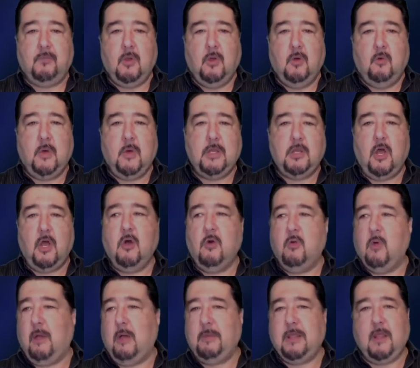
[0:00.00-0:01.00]
We
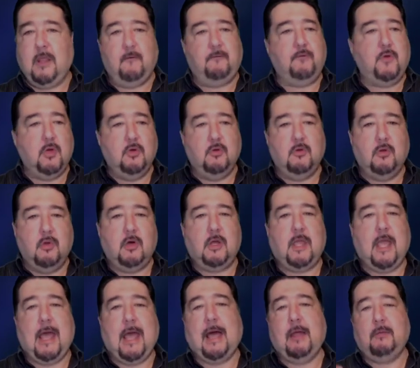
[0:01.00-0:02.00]
know, I mean, if you
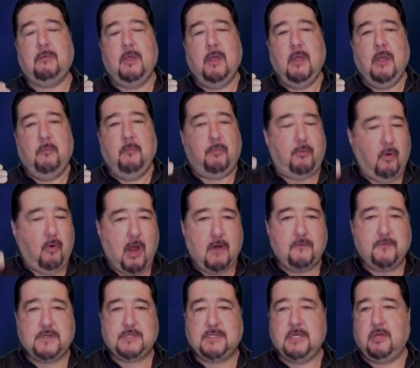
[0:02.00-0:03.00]
look at
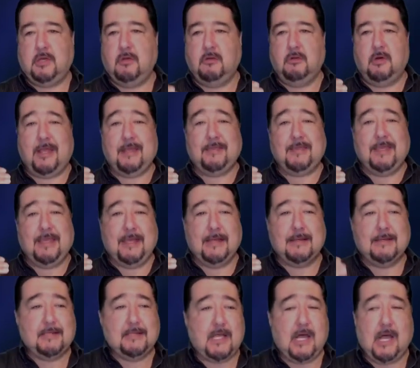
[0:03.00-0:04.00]
prophecy, you look at the
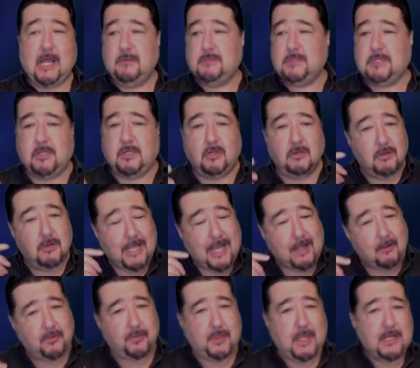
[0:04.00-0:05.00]
end times, and you look
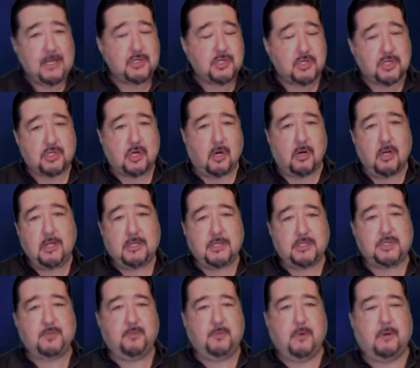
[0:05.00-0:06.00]
how things are starting to
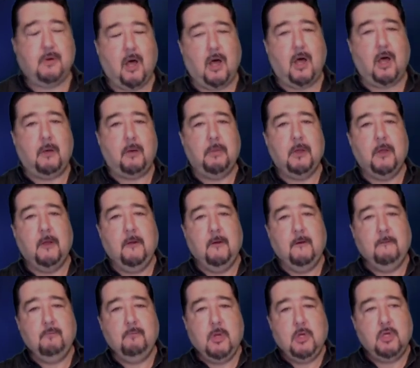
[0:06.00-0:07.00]
spin up,
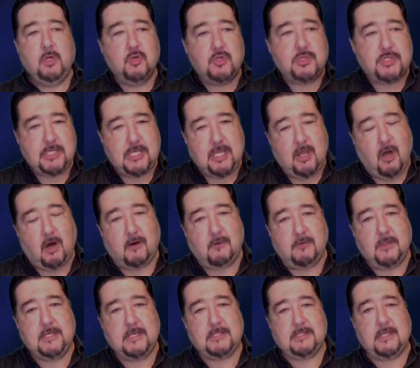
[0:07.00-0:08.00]
you see all
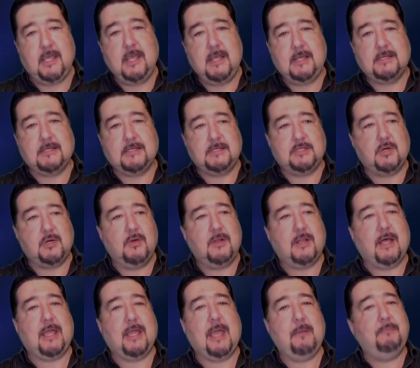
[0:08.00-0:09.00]
these things. And so you're
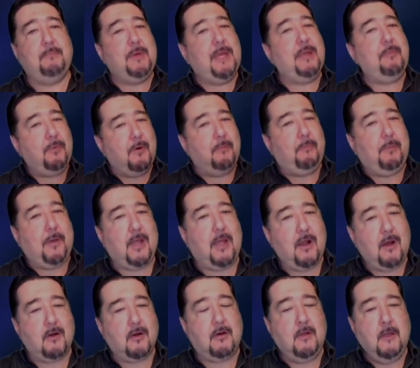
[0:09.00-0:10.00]
like, hey, be
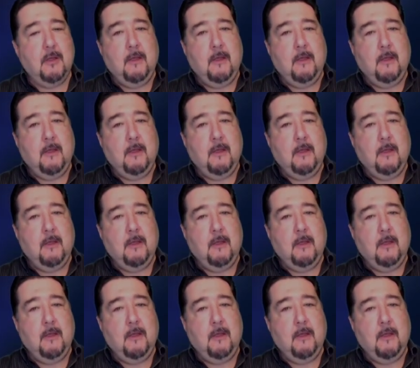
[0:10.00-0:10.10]
prepared.